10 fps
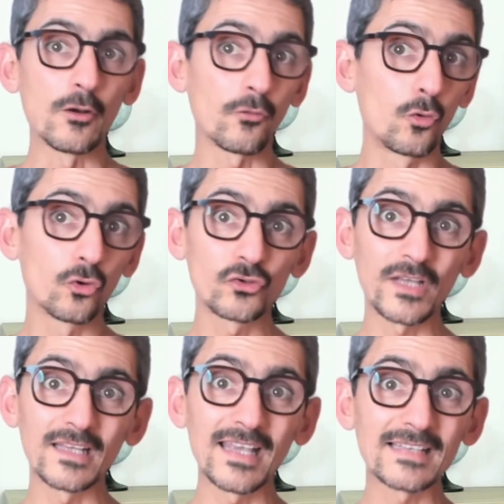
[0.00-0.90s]
And of course,
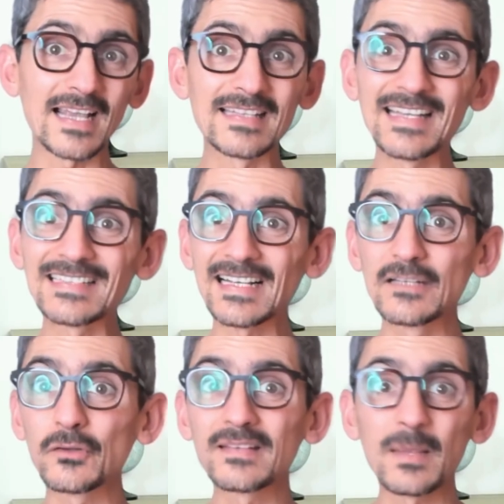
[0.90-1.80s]
you can guess I did
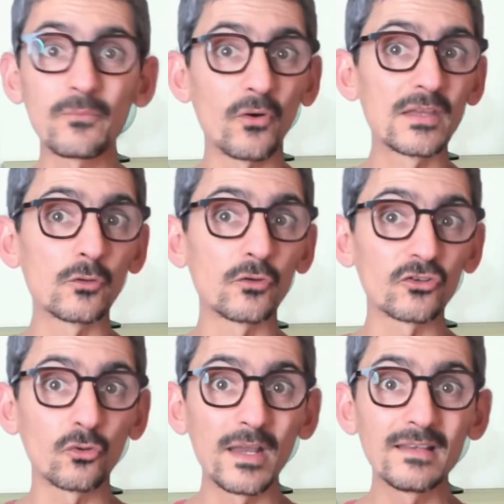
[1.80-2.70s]
exactly the same for the other
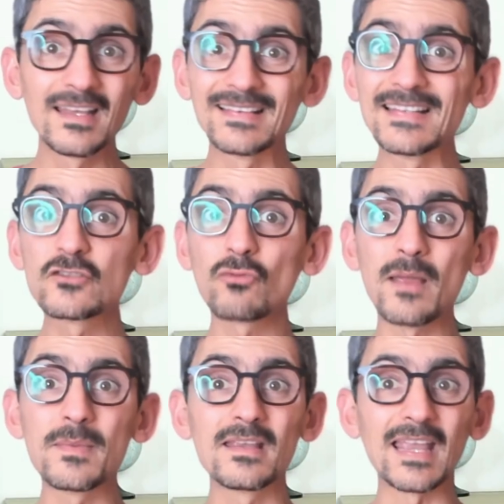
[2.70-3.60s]
screen,
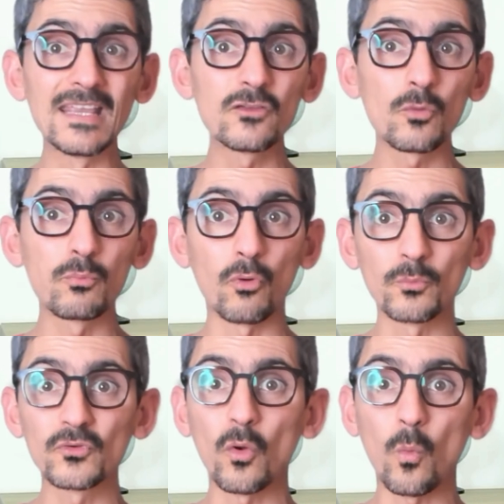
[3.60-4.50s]
describing in the
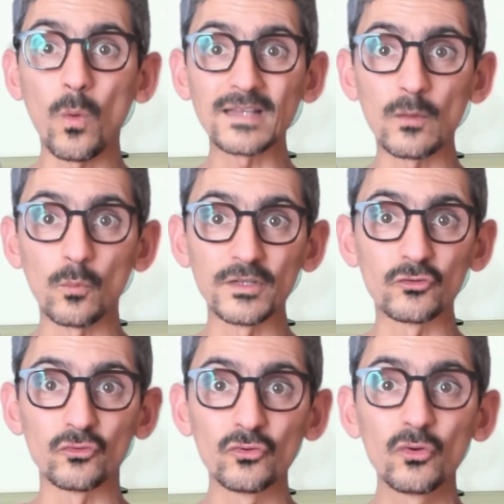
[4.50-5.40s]
prompt what I
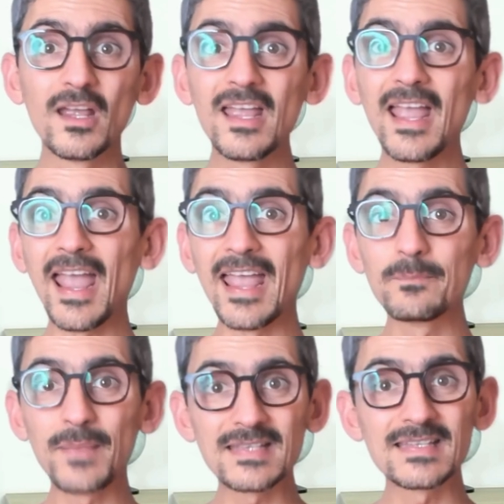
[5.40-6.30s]
wanted to do,
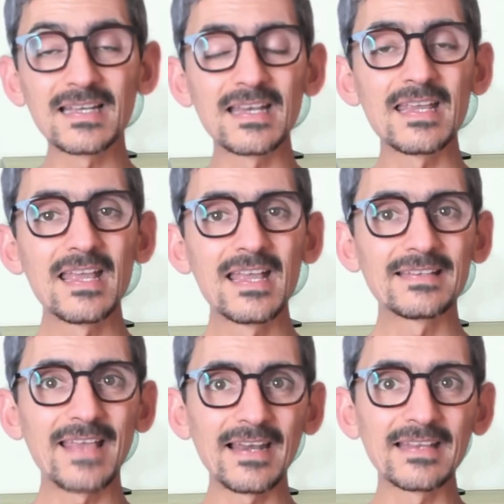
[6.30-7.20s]
and basically
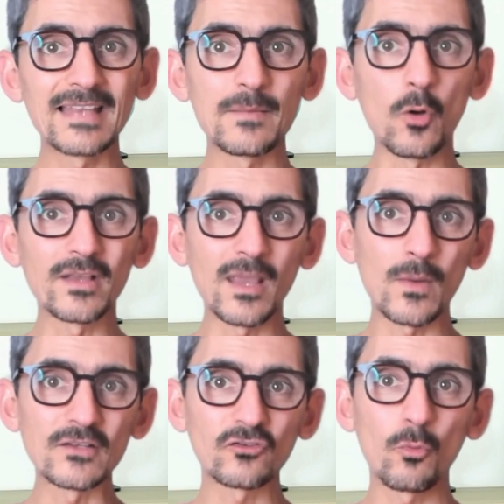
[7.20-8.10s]
telling them, okay,
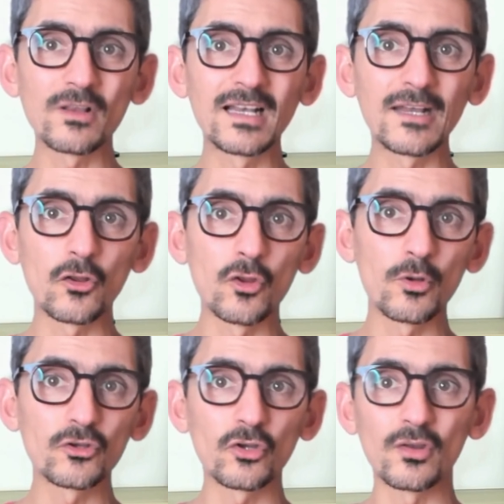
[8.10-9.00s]
when someone click on
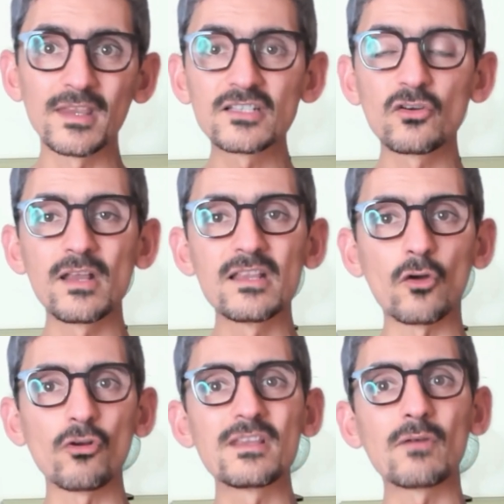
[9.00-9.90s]
the button on this
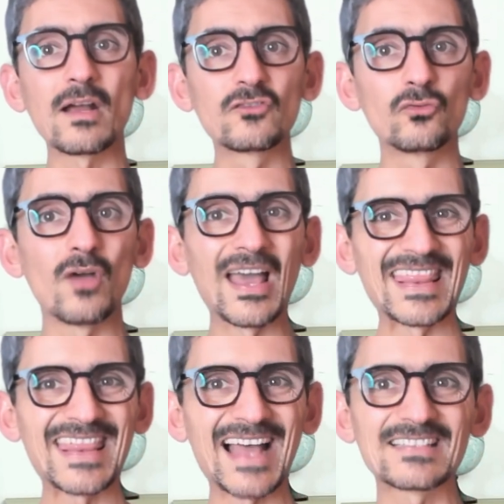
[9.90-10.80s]
screen, redirect to
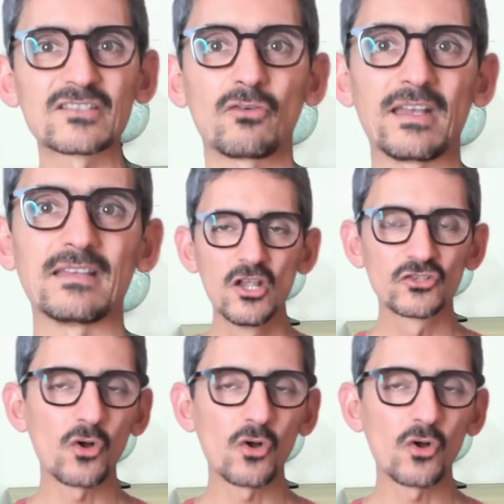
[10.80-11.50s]
that screen.